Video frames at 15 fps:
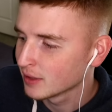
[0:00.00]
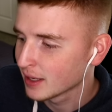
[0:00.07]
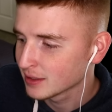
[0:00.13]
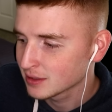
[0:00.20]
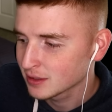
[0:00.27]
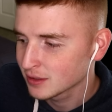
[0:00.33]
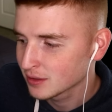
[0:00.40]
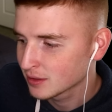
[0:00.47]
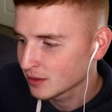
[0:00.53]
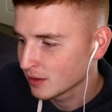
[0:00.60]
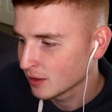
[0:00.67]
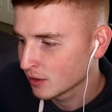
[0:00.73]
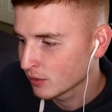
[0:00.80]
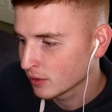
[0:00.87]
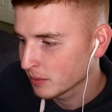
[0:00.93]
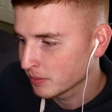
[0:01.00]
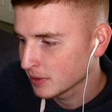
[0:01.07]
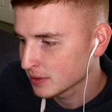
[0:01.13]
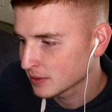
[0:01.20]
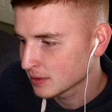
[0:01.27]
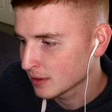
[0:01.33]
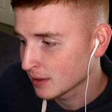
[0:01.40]
That's the
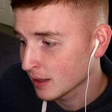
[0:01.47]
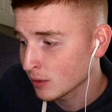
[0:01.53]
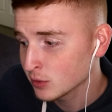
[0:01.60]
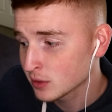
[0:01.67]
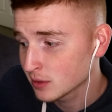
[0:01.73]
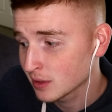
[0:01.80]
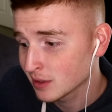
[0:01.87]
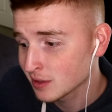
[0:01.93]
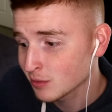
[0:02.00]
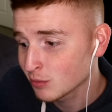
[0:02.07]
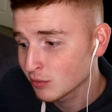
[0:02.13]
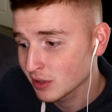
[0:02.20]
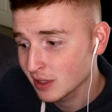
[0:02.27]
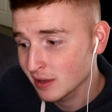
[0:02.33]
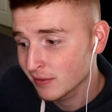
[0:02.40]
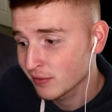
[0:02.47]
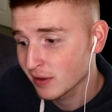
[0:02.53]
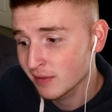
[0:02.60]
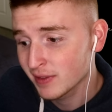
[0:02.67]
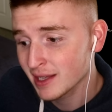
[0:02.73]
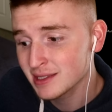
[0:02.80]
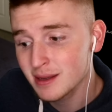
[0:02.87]
creepiest. Dude. That was that's a if
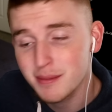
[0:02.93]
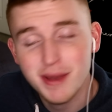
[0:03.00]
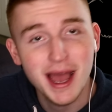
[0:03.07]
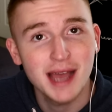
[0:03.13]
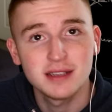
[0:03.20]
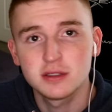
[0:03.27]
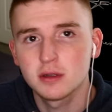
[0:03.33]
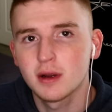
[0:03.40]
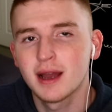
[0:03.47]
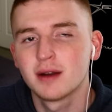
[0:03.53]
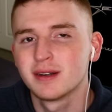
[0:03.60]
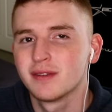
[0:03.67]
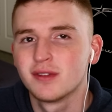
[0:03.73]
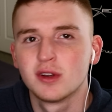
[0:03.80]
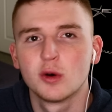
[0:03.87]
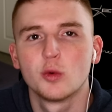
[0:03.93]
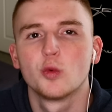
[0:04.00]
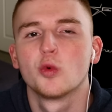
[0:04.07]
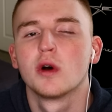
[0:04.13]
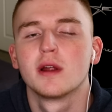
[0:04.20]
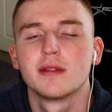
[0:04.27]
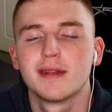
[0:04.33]
if that's a mask or I don't even
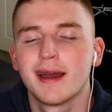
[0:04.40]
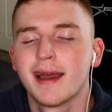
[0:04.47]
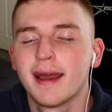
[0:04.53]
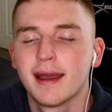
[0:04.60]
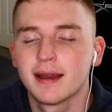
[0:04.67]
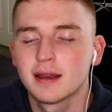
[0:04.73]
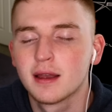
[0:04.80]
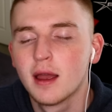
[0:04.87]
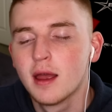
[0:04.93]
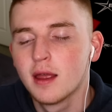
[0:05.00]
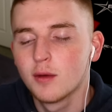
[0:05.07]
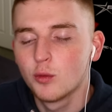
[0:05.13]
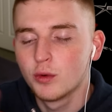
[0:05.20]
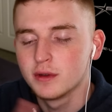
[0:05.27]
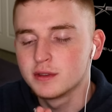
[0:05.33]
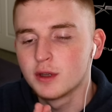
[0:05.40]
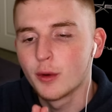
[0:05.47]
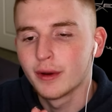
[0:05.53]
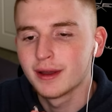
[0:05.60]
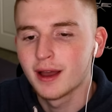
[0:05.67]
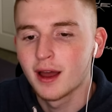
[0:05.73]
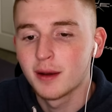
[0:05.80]
know what the heck was
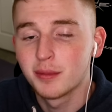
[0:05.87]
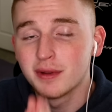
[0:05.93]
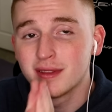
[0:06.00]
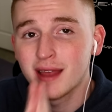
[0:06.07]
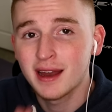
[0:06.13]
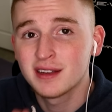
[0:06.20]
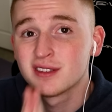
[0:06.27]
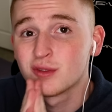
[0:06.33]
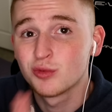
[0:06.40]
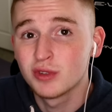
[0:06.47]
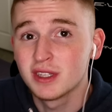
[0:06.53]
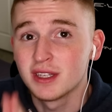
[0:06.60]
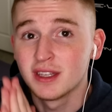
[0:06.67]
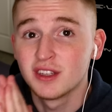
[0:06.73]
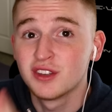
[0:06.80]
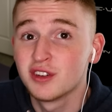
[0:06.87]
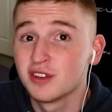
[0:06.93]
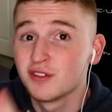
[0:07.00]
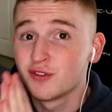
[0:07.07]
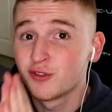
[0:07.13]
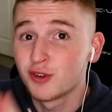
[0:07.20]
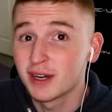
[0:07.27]
going on, but that is a really
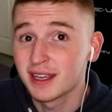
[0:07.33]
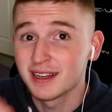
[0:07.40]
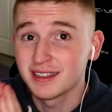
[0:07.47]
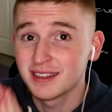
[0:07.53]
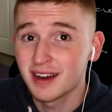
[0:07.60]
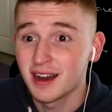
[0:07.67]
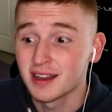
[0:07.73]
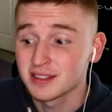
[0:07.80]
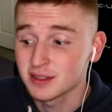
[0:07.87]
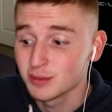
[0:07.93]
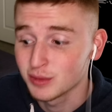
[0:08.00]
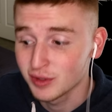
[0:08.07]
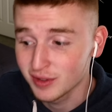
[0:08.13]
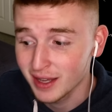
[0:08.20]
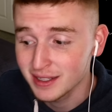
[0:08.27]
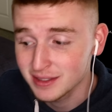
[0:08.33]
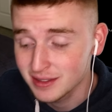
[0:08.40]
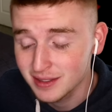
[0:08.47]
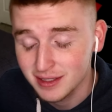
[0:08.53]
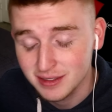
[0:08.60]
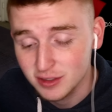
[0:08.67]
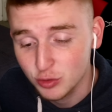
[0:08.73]
good freaking costume.
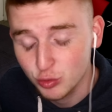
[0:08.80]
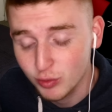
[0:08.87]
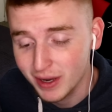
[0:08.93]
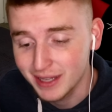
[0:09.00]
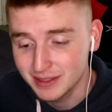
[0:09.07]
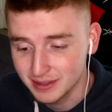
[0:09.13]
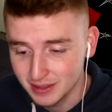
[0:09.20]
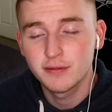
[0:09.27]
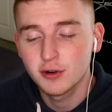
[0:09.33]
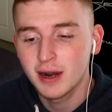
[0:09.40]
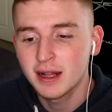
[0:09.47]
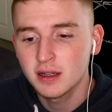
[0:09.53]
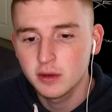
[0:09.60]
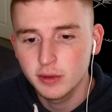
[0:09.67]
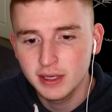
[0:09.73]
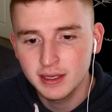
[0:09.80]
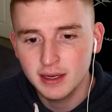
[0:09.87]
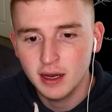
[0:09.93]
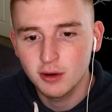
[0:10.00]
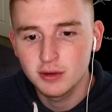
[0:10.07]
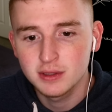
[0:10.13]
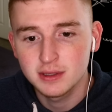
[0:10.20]
That's that's crazy. For Halloween,
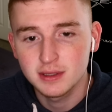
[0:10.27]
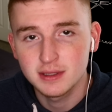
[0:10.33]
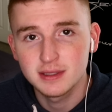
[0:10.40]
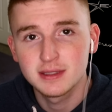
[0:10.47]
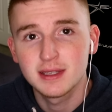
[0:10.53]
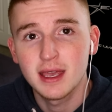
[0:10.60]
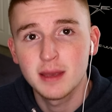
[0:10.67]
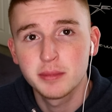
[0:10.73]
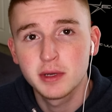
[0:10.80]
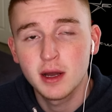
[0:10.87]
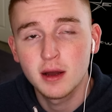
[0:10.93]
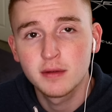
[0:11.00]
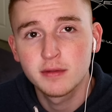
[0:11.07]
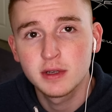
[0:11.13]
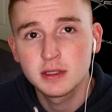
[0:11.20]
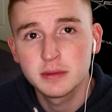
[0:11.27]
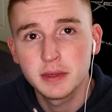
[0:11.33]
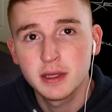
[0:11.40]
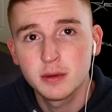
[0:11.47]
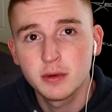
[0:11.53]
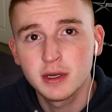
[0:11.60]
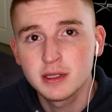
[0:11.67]
I was an escape convict
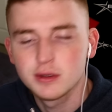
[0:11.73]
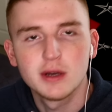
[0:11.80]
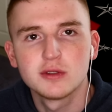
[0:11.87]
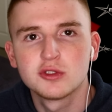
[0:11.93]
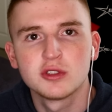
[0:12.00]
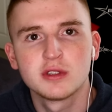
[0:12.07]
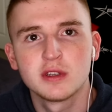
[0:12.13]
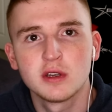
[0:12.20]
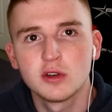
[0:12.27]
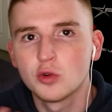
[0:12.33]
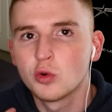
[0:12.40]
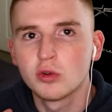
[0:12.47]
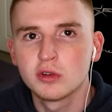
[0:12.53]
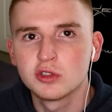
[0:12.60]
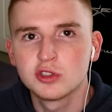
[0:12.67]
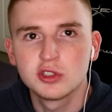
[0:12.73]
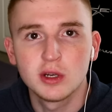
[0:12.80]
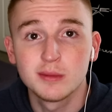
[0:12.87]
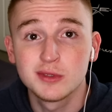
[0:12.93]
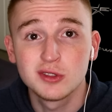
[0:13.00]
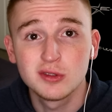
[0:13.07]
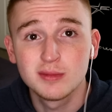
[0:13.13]
by the way, so I was just in an orange
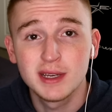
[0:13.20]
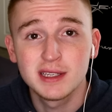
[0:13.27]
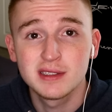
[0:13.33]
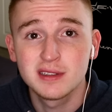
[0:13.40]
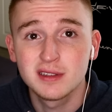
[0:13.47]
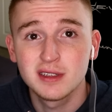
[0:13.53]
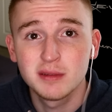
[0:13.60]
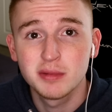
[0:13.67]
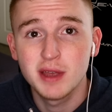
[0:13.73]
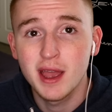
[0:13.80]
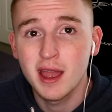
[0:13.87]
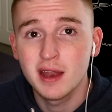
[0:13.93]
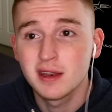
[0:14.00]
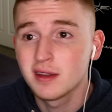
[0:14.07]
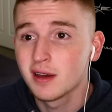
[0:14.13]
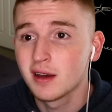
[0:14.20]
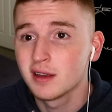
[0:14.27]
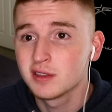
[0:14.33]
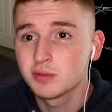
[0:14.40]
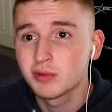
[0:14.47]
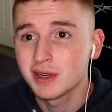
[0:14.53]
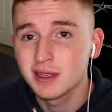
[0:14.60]
jumpsuit basically, and uh,
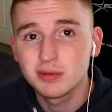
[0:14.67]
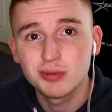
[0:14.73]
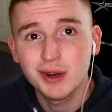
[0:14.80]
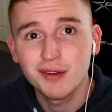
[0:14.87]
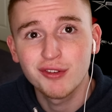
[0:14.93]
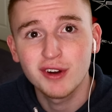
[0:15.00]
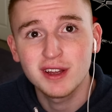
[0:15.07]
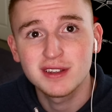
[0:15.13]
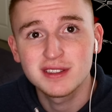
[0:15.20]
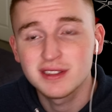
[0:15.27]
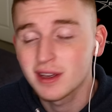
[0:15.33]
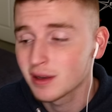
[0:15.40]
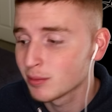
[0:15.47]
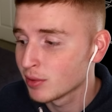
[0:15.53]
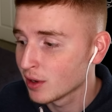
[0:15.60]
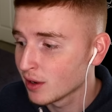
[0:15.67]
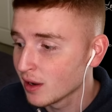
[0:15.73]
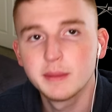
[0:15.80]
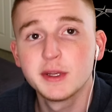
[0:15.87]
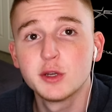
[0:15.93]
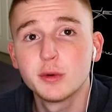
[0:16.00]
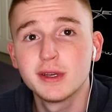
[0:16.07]
it's pretty it's pretty freaking sick. But
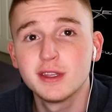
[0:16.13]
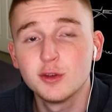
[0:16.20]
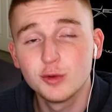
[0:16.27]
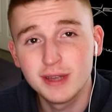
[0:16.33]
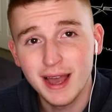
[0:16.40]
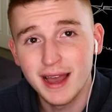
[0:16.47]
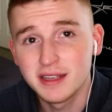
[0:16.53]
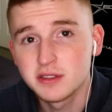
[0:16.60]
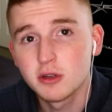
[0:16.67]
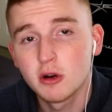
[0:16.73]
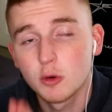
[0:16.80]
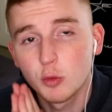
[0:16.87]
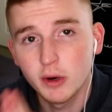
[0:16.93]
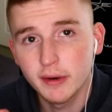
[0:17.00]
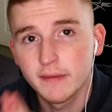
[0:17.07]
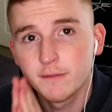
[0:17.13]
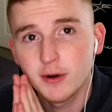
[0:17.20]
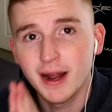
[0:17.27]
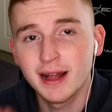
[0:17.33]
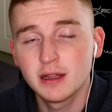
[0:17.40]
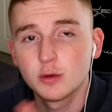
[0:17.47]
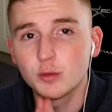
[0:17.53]
let me know what you guys are wearing
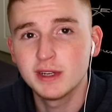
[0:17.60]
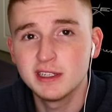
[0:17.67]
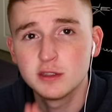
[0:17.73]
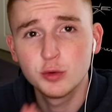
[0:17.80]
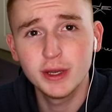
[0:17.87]
for Halloween.